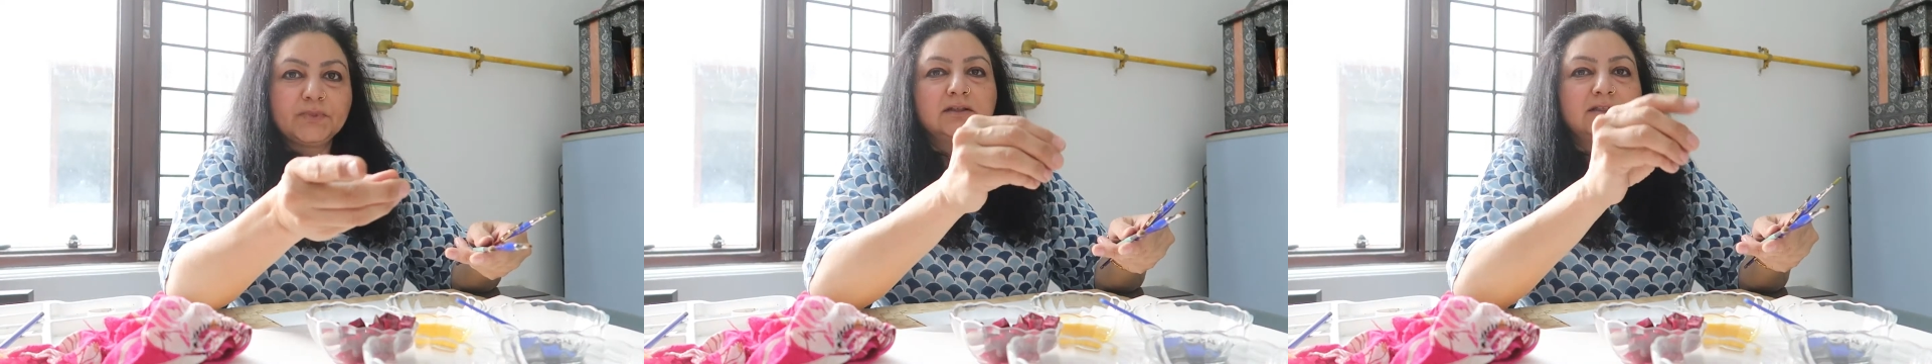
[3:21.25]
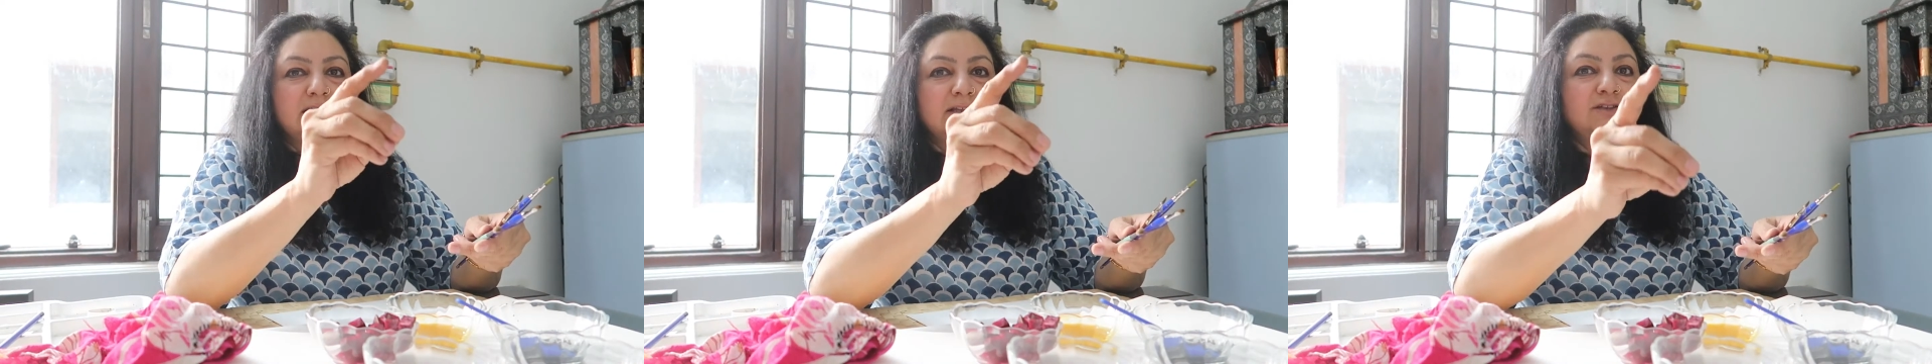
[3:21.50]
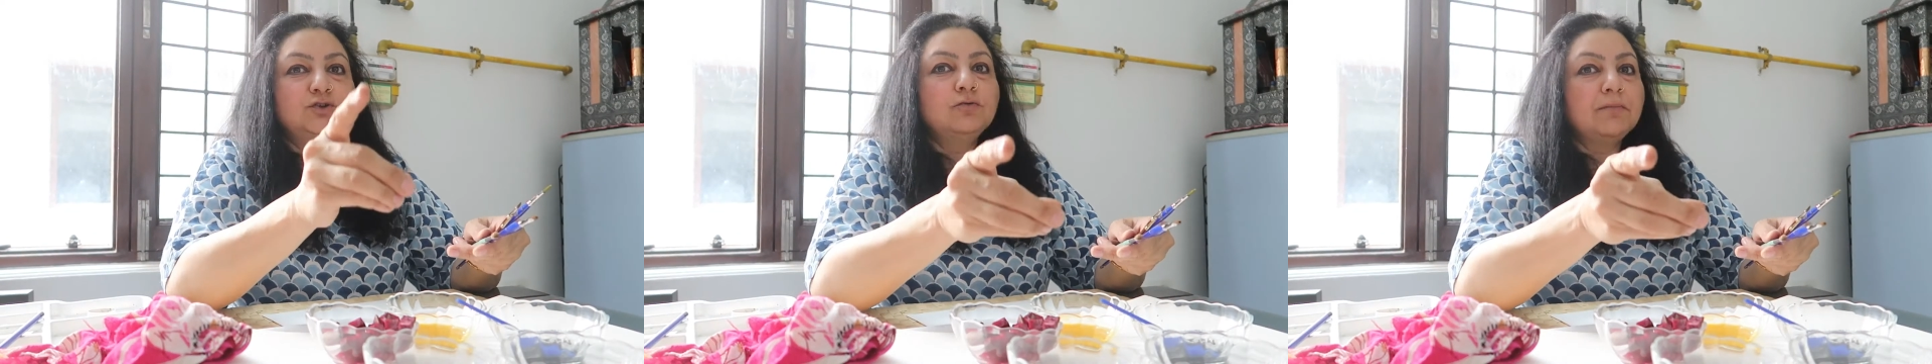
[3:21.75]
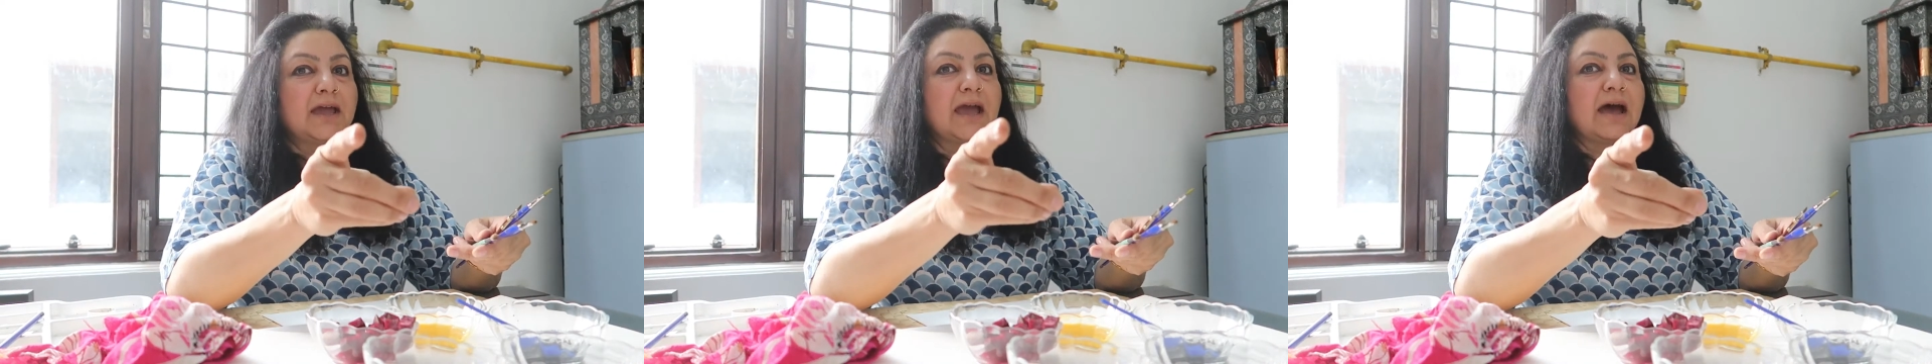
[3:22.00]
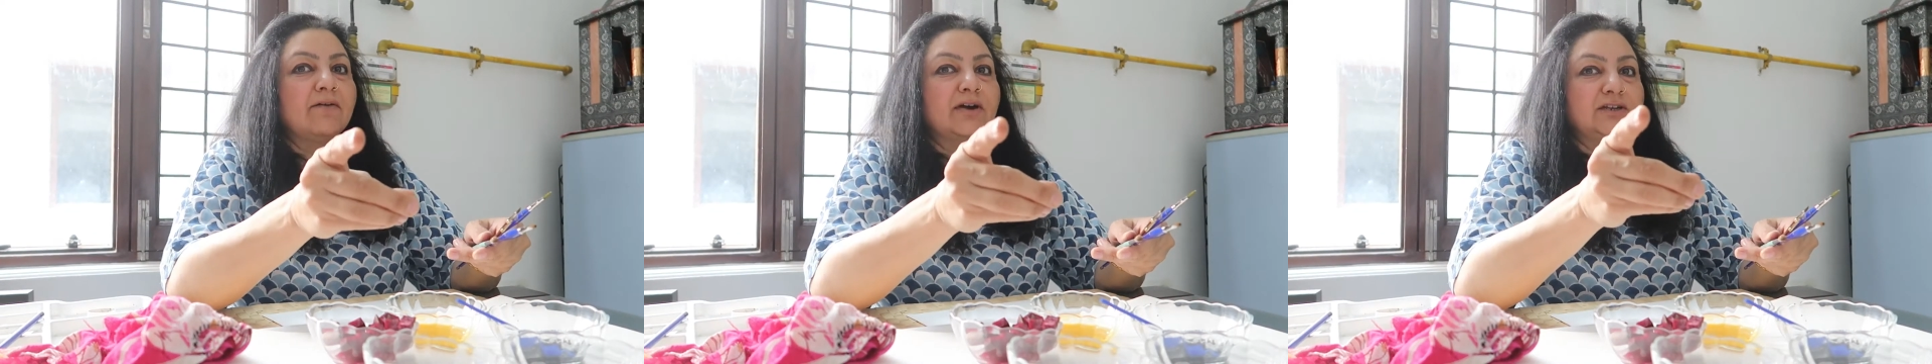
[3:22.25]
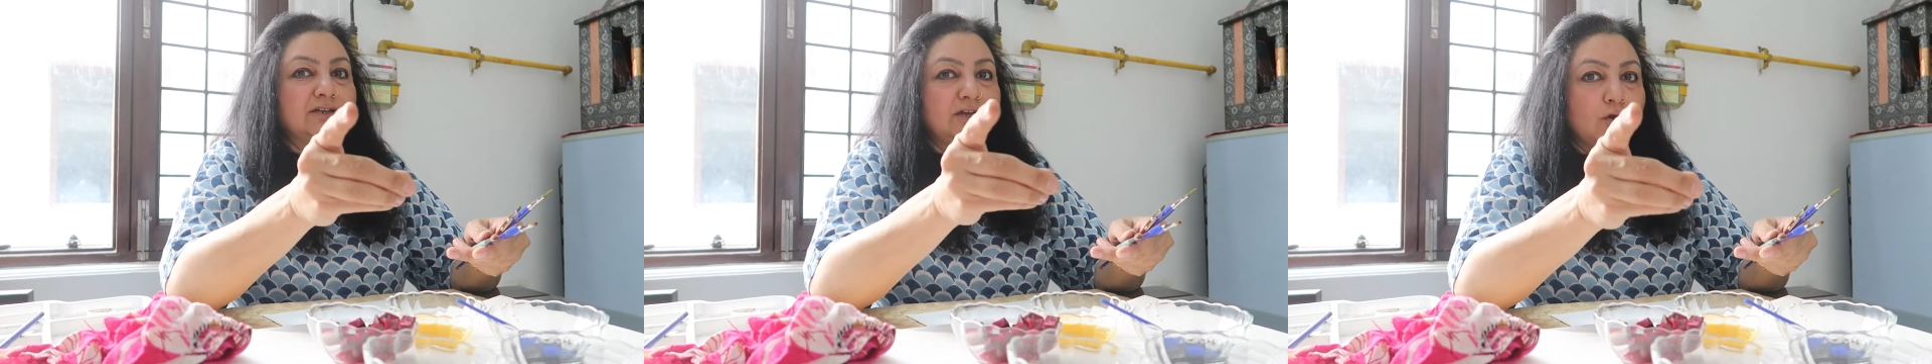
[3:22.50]
The things you may have
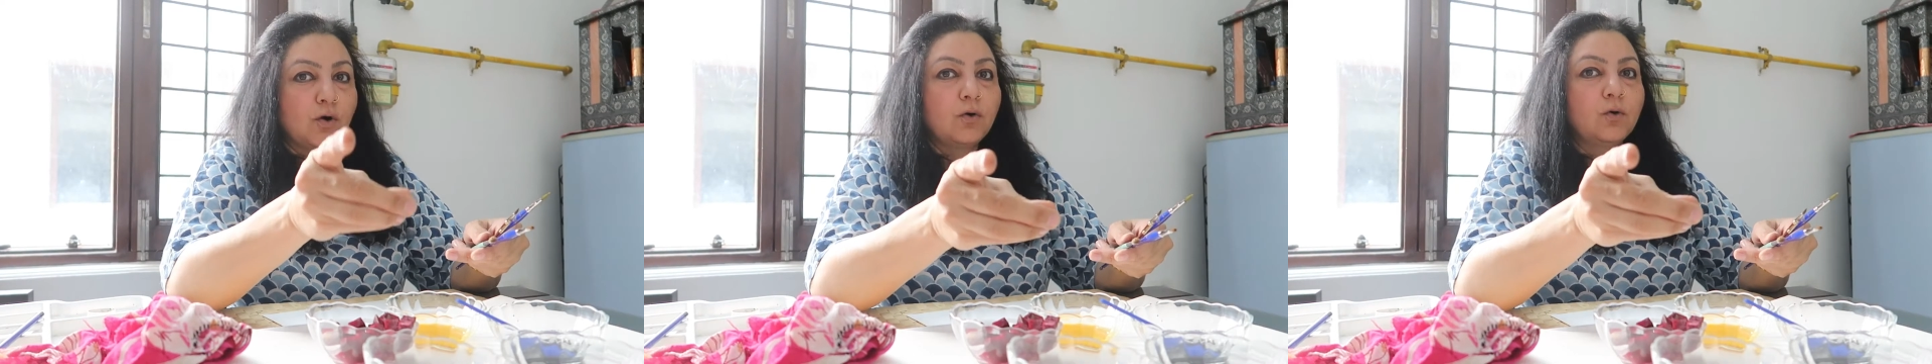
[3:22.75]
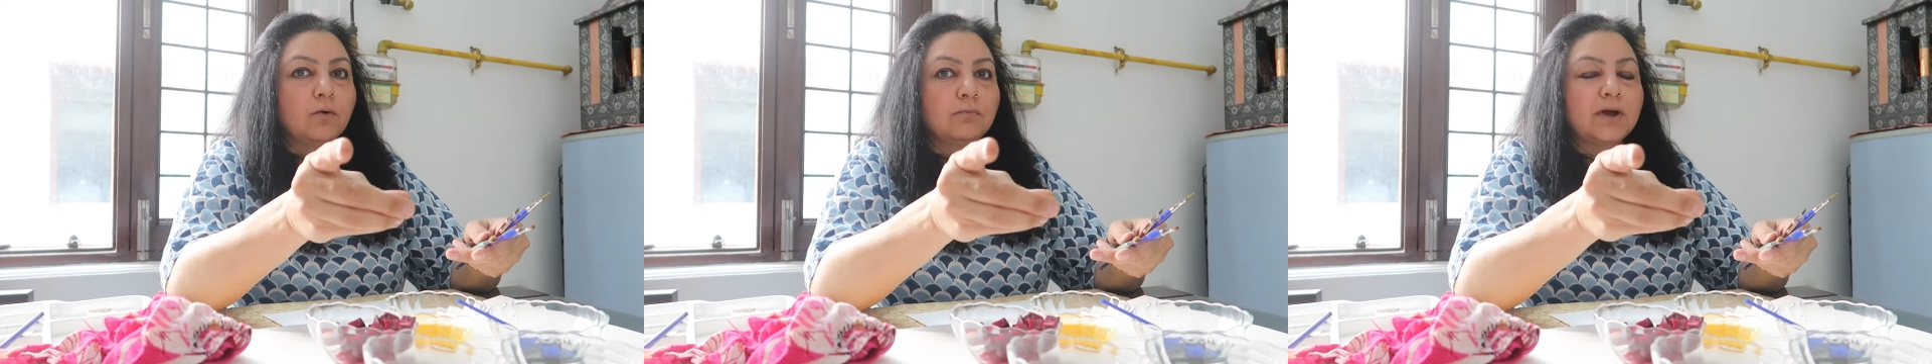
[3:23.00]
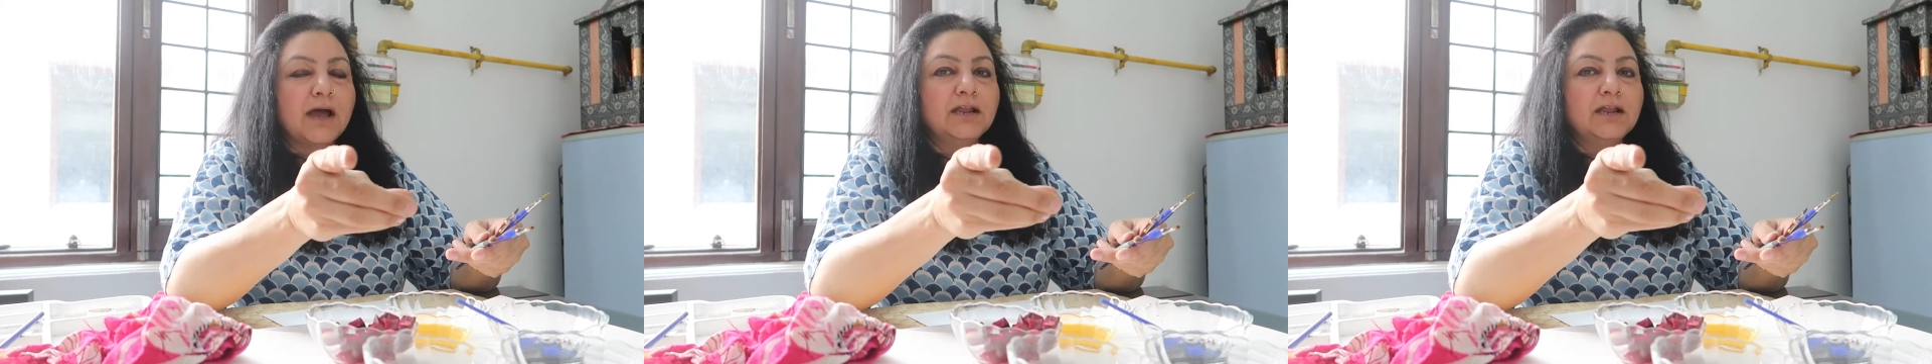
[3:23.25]
at your home